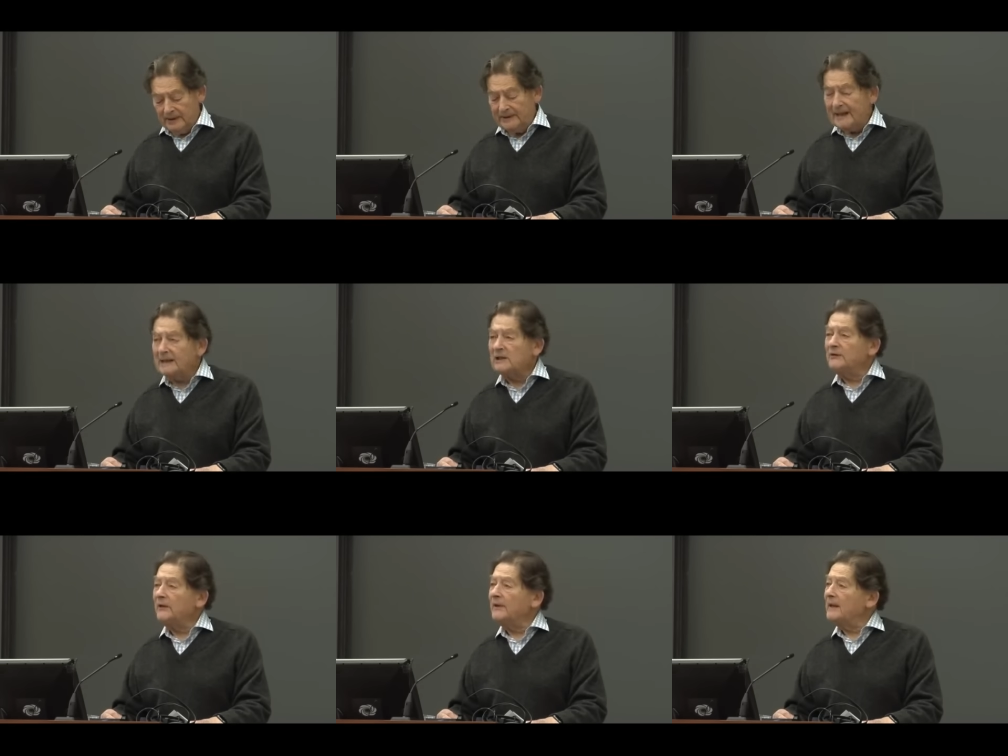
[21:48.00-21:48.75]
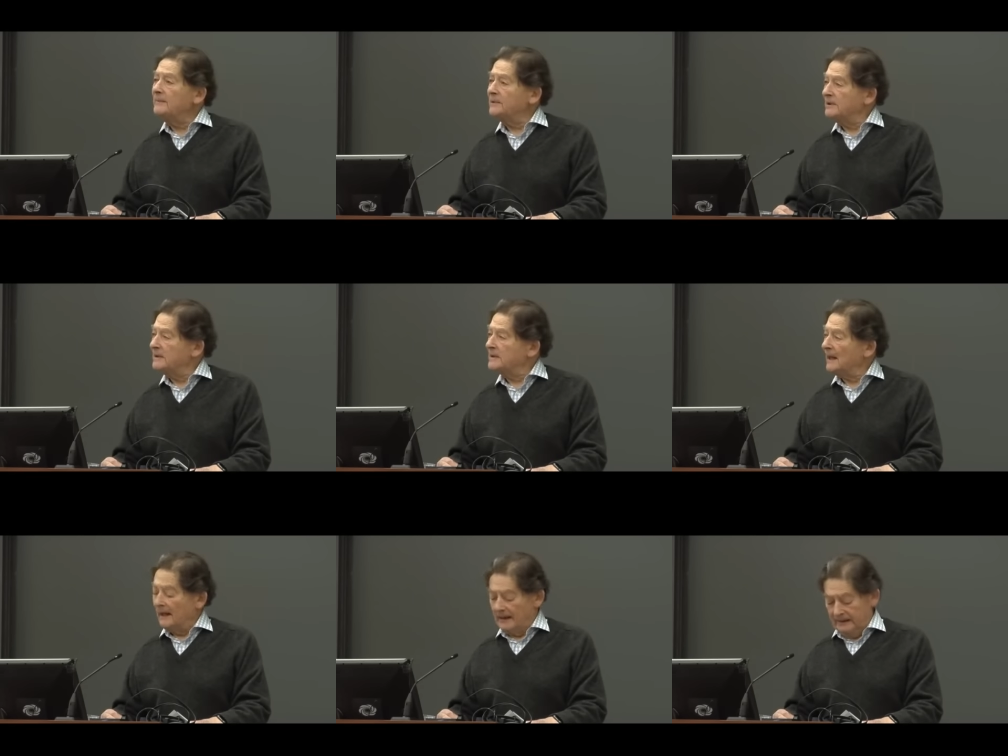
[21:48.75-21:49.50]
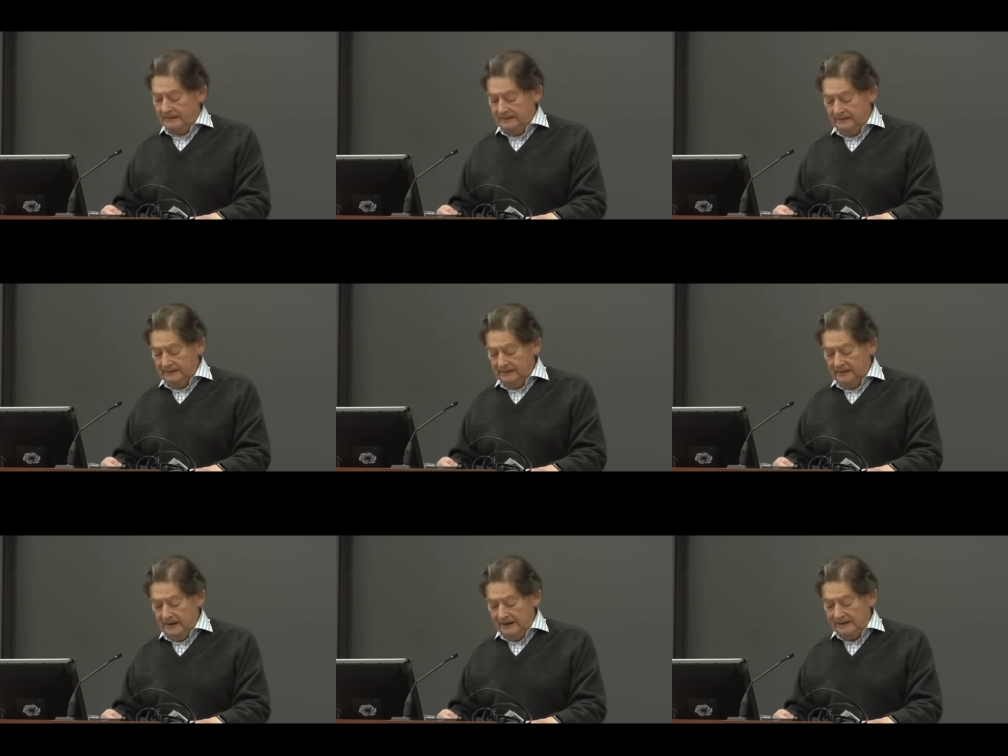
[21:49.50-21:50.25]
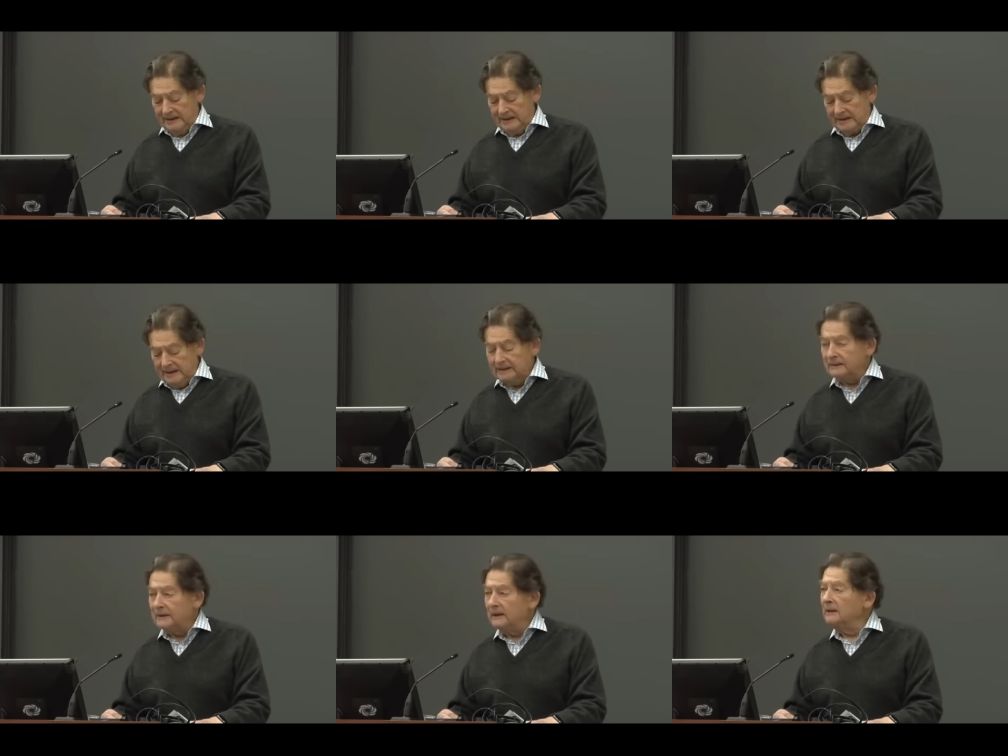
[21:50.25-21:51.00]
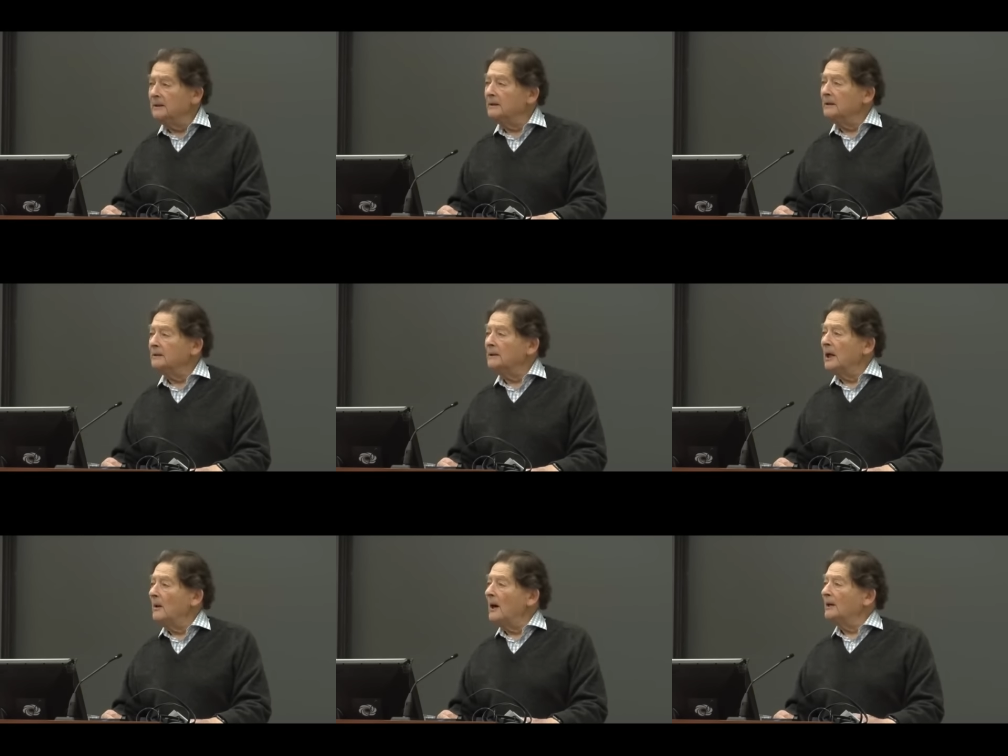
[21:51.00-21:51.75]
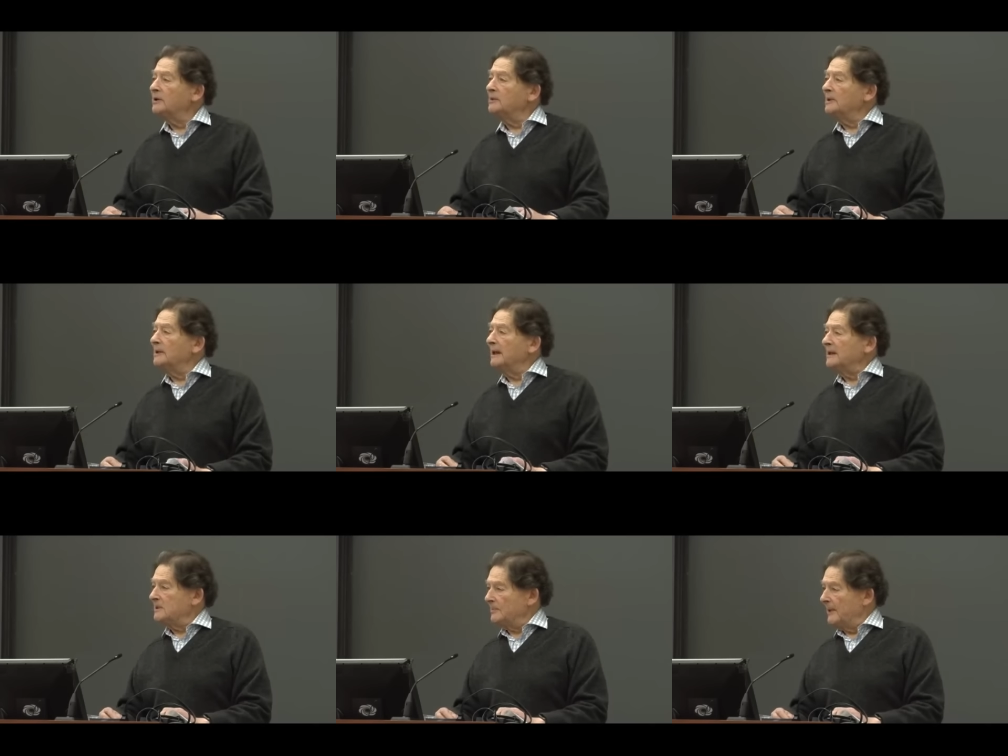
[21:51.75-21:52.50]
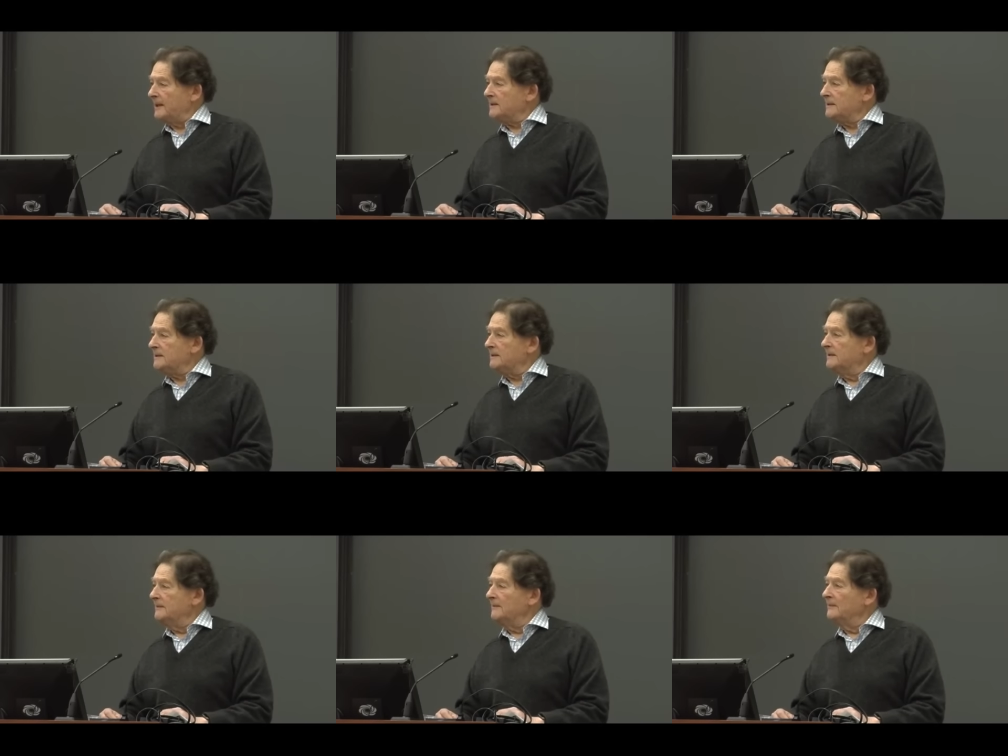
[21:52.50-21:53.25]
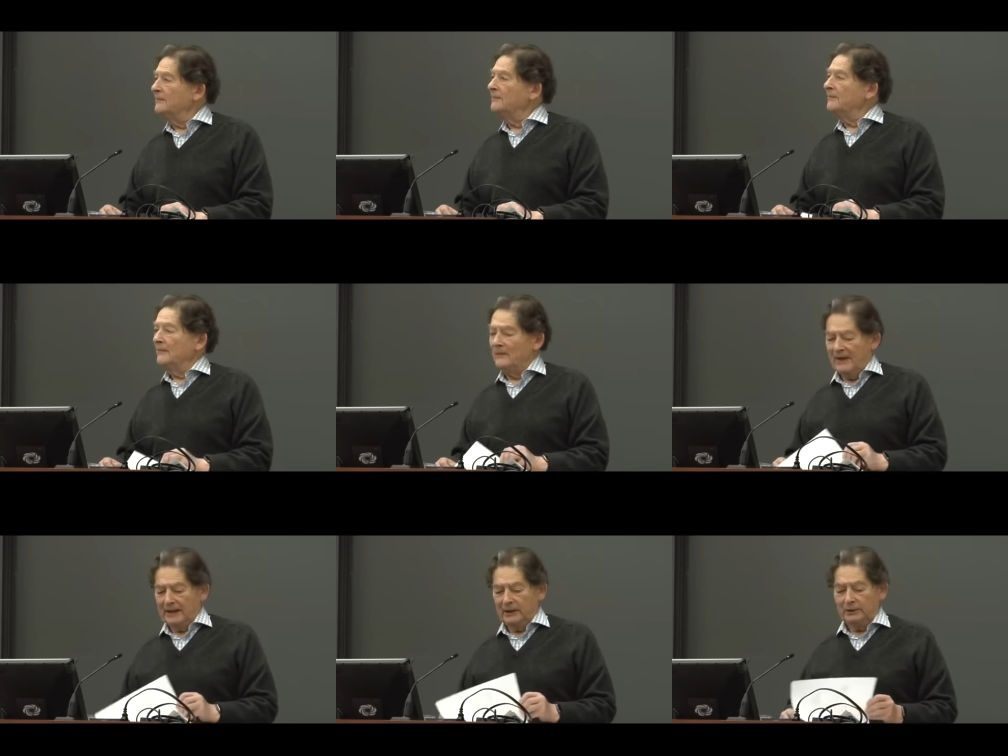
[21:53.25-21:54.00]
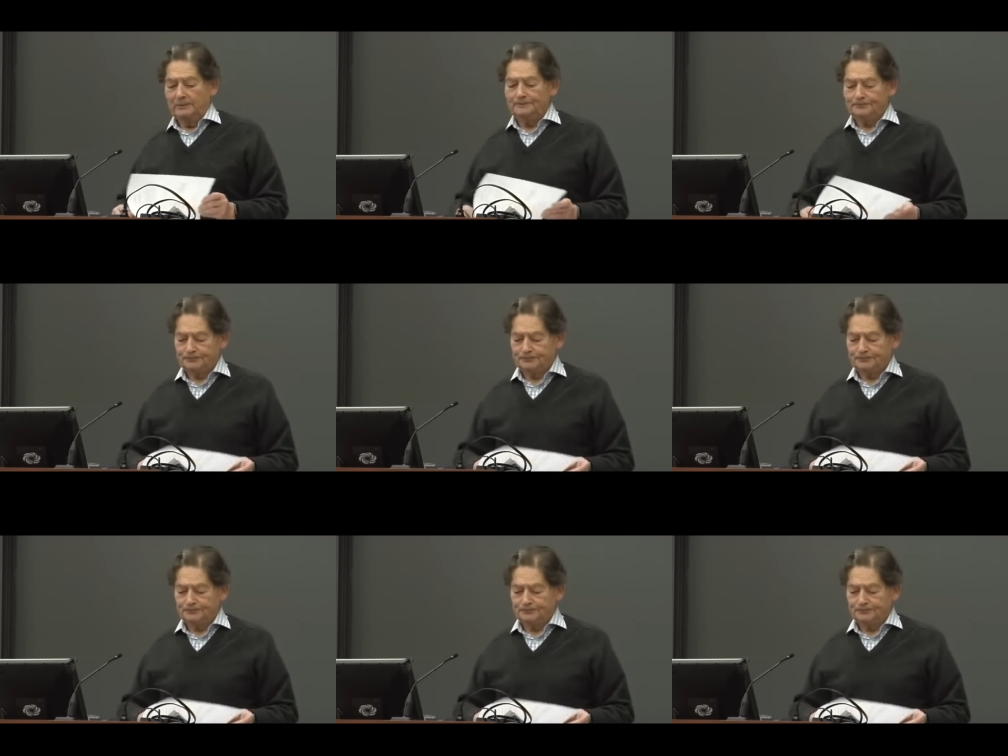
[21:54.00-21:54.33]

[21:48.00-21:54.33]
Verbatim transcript: But that is for them to decide. It is certainly no argument against Brexit. Thank you.